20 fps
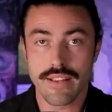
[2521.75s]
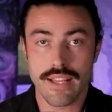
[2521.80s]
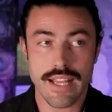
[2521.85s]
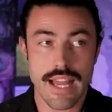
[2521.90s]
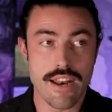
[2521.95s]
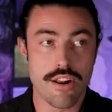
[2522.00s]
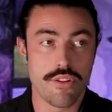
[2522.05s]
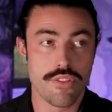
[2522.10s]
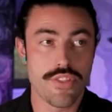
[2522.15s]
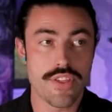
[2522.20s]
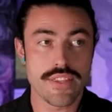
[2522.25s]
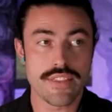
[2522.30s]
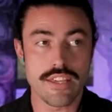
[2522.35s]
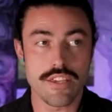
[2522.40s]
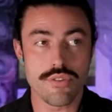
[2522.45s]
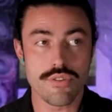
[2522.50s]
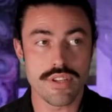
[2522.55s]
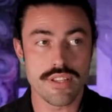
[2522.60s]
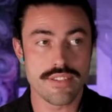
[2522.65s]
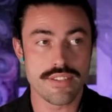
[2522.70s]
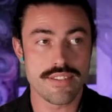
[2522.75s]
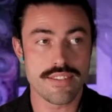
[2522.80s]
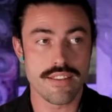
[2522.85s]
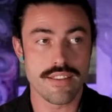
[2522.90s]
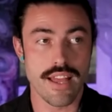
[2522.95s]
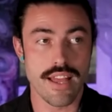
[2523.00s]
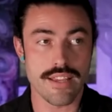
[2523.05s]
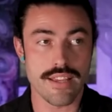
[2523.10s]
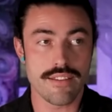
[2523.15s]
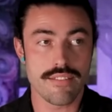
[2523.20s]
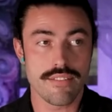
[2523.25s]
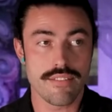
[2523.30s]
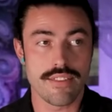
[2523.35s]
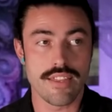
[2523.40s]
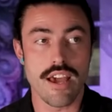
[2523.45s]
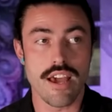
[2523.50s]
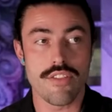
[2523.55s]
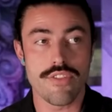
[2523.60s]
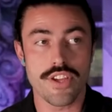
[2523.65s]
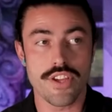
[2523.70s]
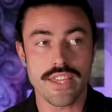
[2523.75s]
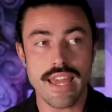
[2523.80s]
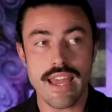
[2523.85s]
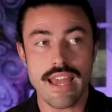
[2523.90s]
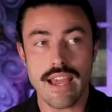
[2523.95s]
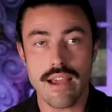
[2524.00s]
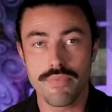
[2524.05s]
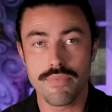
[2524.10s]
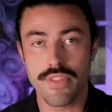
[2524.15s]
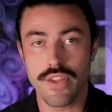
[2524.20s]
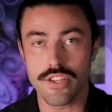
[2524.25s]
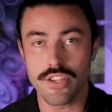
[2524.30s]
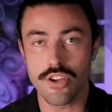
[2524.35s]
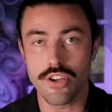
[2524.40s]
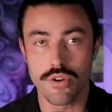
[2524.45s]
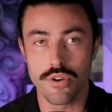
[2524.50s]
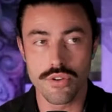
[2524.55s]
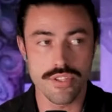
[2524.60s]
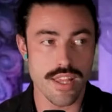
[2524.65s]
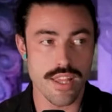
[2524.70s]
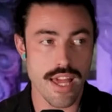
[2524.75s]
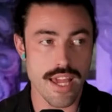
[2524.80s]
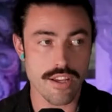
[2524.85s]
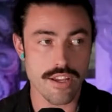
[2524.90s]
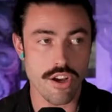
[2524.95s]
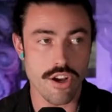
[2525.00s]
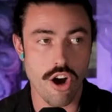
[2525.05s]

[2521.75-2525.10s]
Like, I don't think that you can like the the camp that goes like